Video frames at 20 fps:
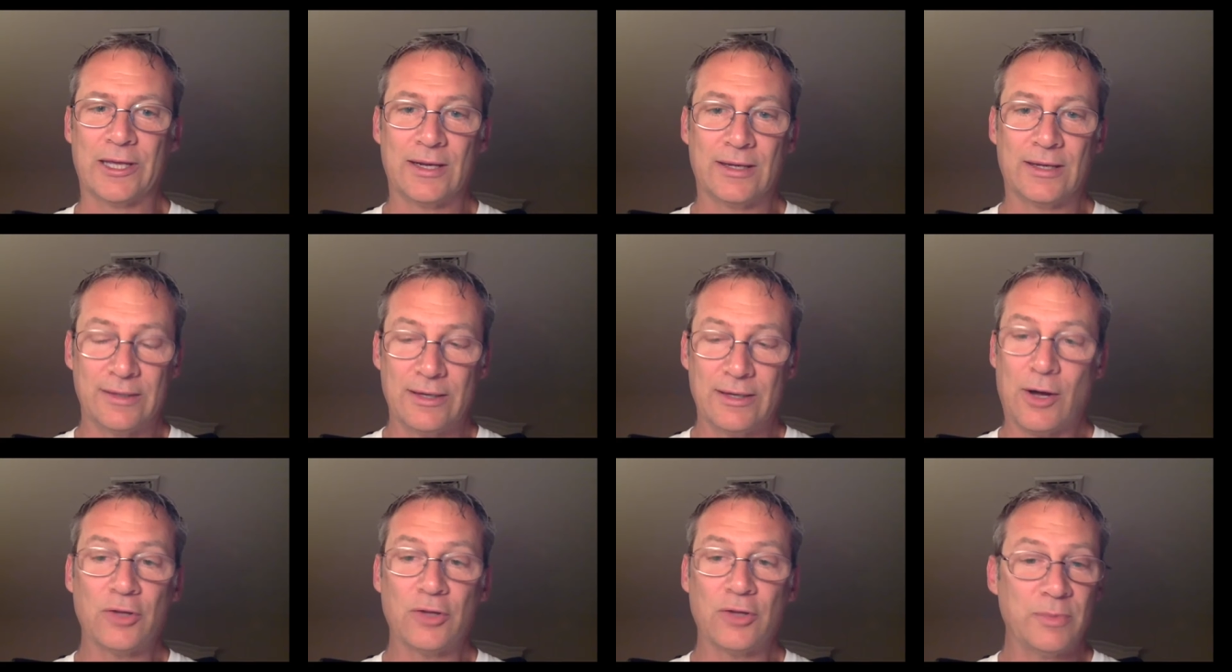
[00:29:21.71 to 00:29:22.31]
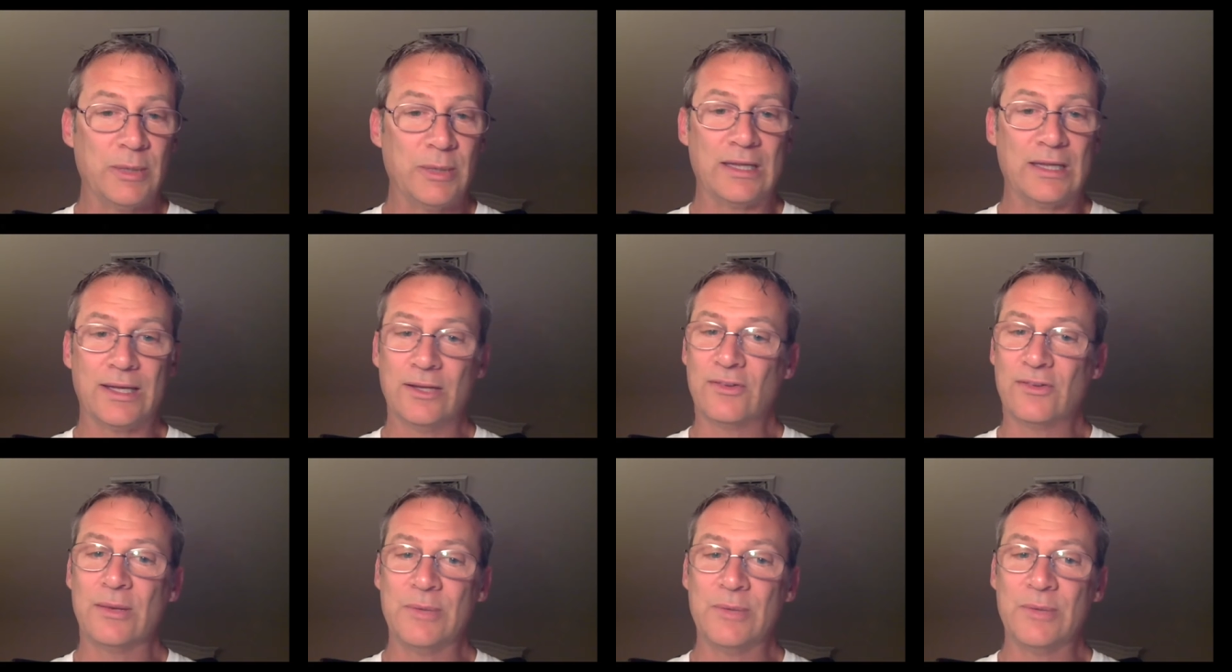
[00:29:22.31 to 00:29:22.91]
and ultimately
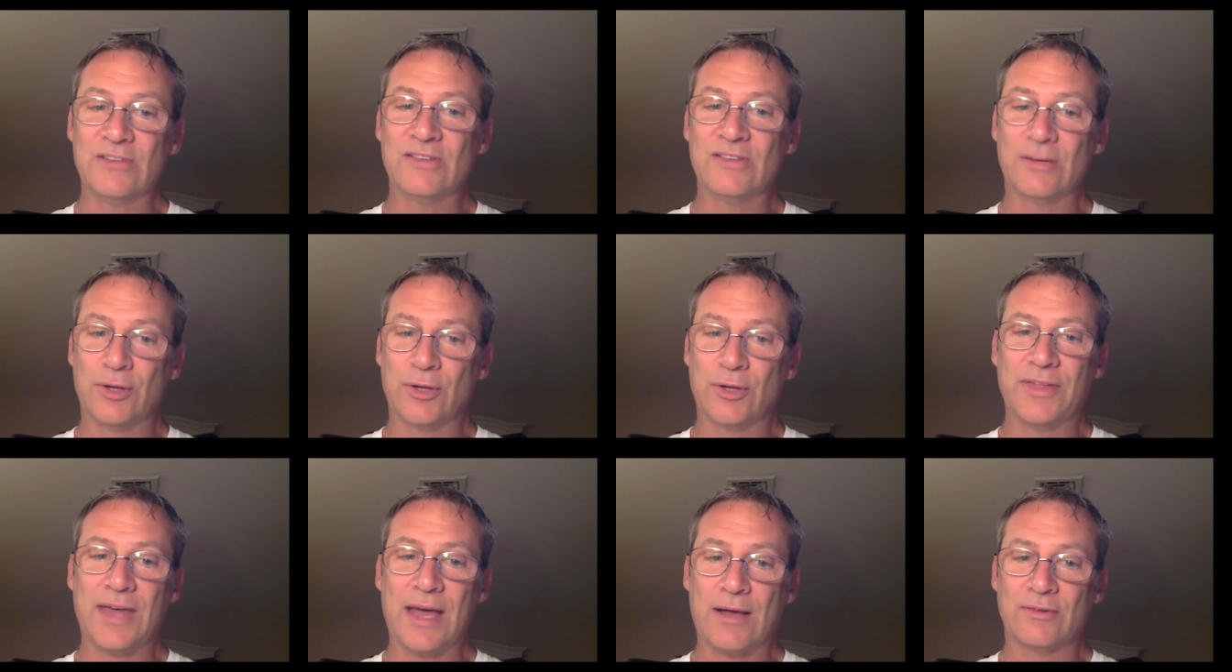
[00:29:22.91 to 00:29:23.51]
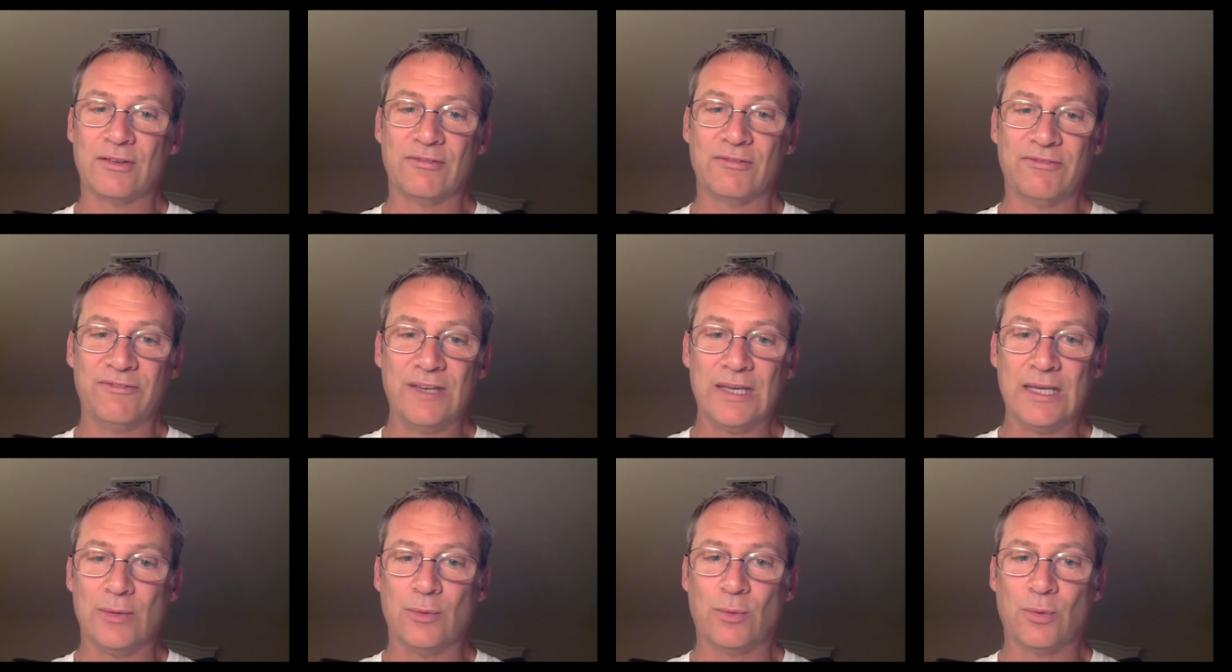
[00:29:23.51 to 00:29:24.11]
it's going to be several thousand
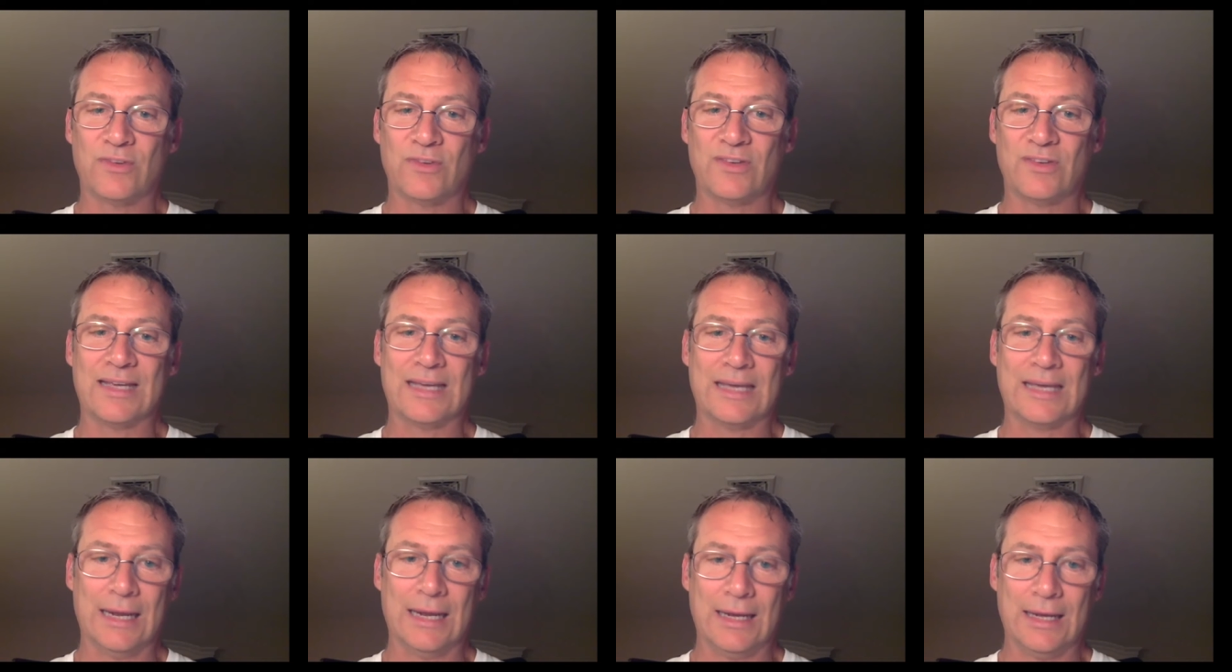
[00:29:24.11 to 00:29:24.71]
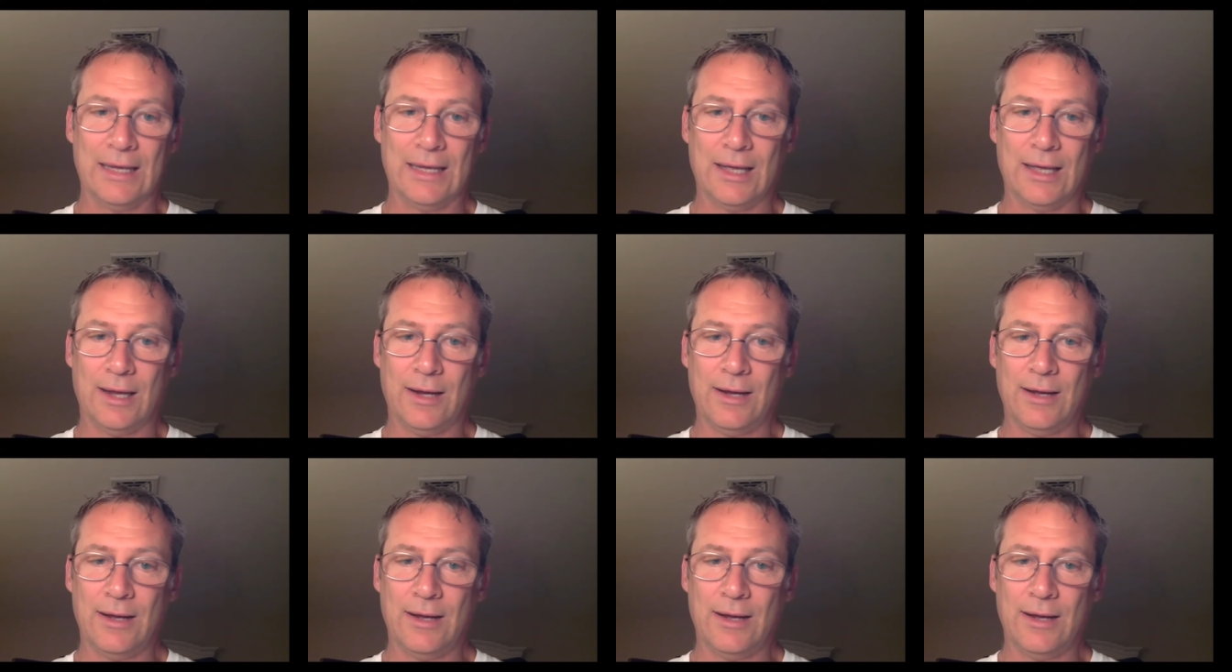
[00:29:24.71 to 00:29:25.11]
feet once I get it in.